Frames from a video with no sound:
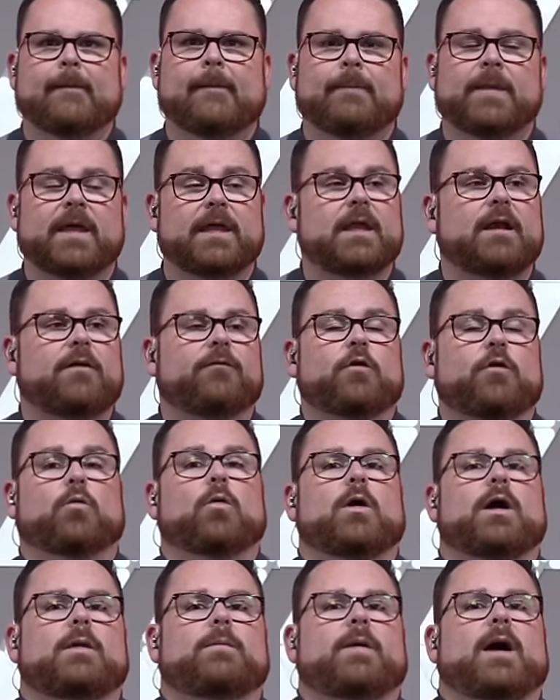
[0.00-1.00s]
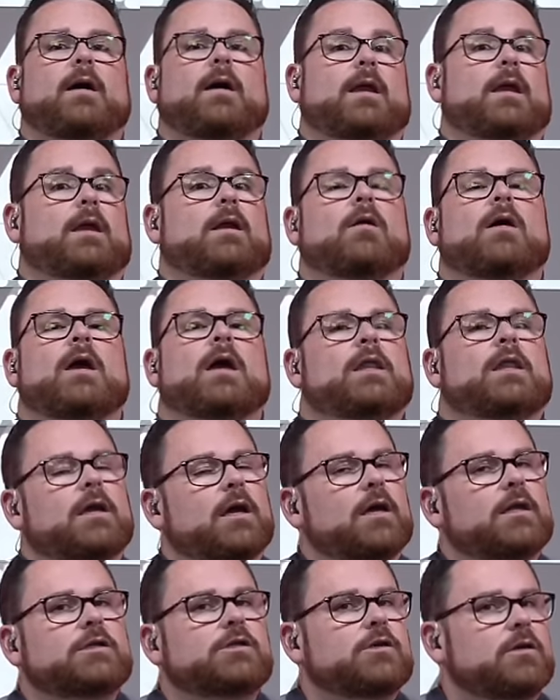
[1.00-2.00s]
And then if you're worried about, you know, the
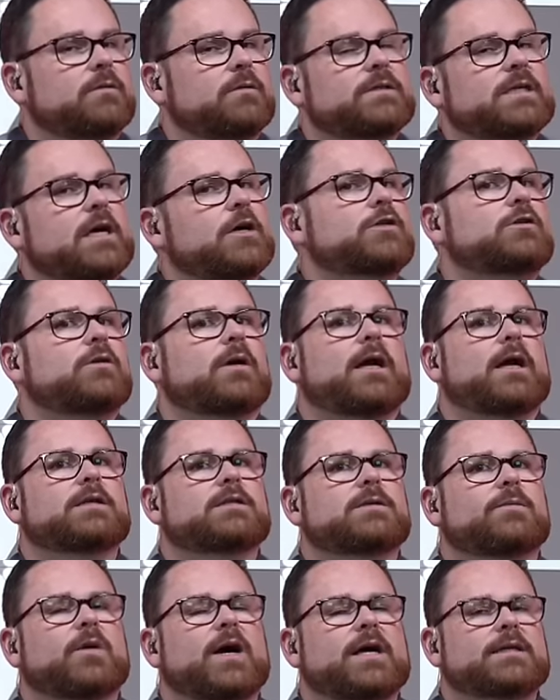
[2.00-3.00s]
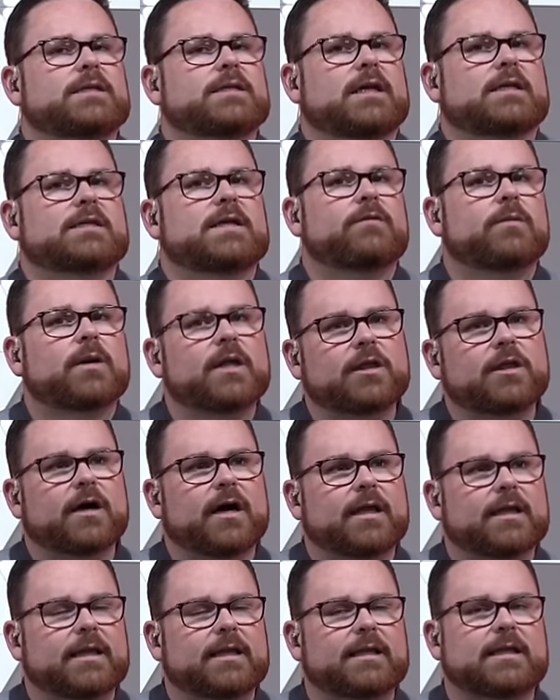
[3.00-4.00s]
other thing too that was also kind of surprising is everybody
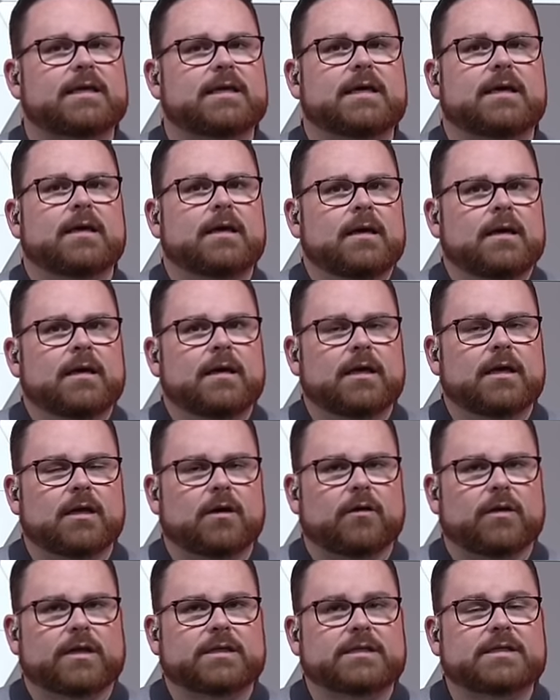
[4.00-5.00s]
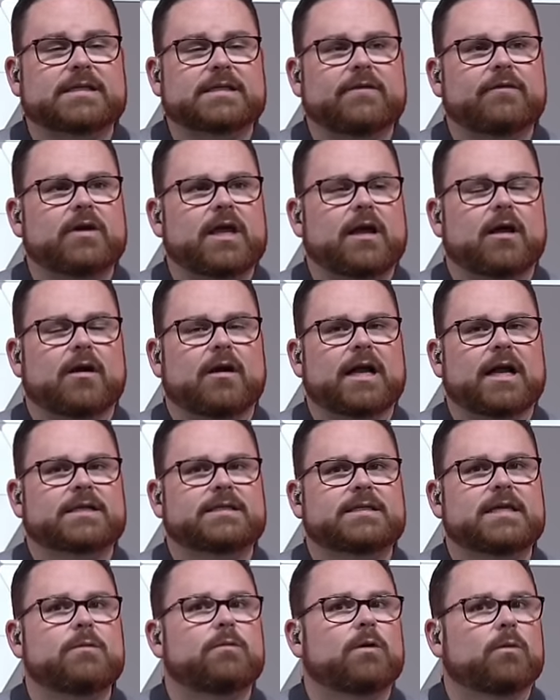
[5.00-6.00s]
thought that the, you know, that the 7800
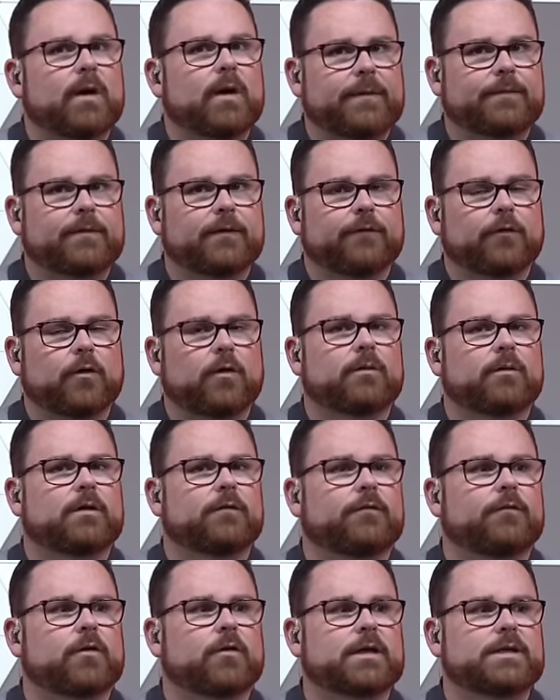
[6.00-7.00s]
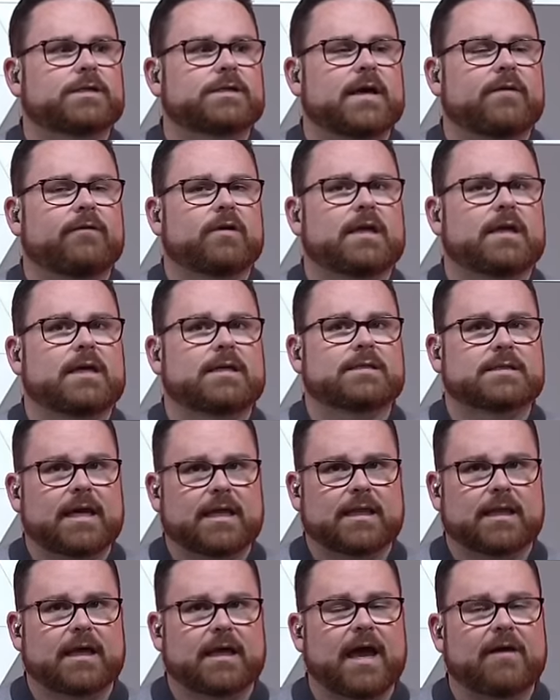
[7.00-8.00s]
XT would wipe the floor with the 4070s
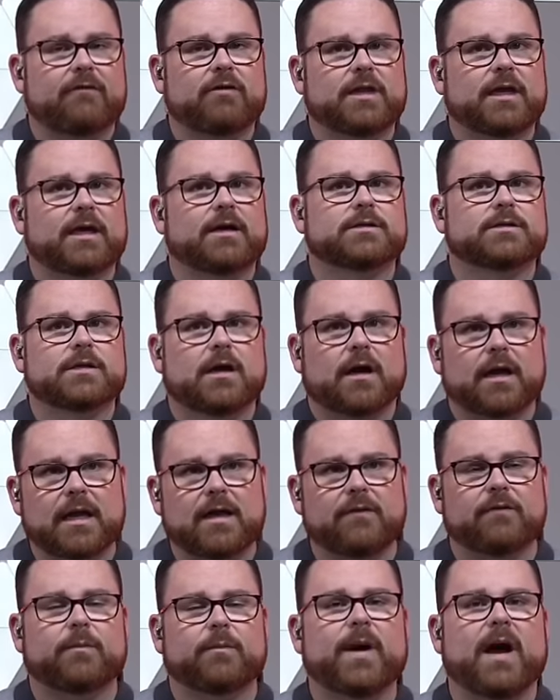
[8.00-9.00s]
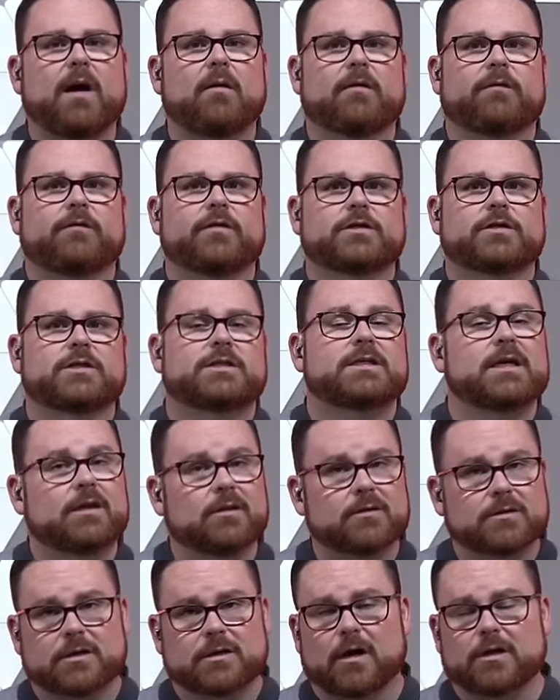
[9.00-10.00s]
and the, everything else on even power efficiency, and
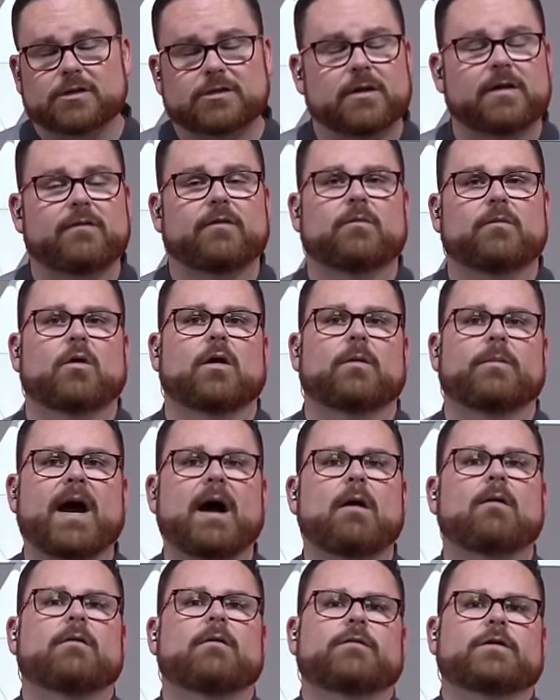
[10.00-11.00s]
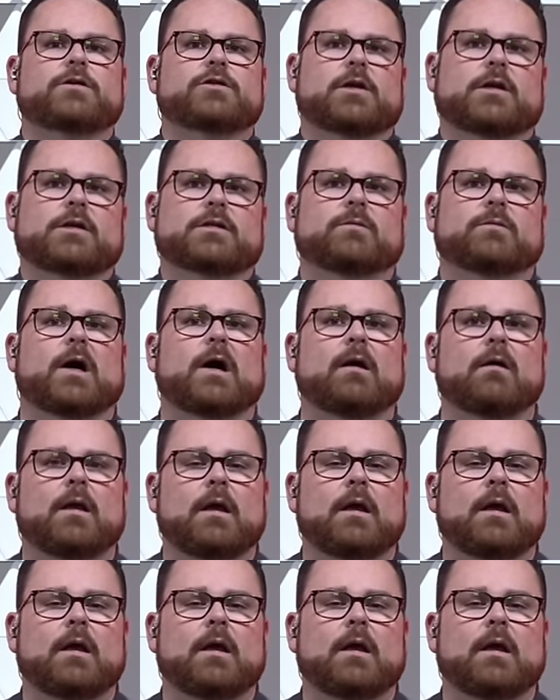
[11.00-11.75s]
those cards are even more power efficient as well.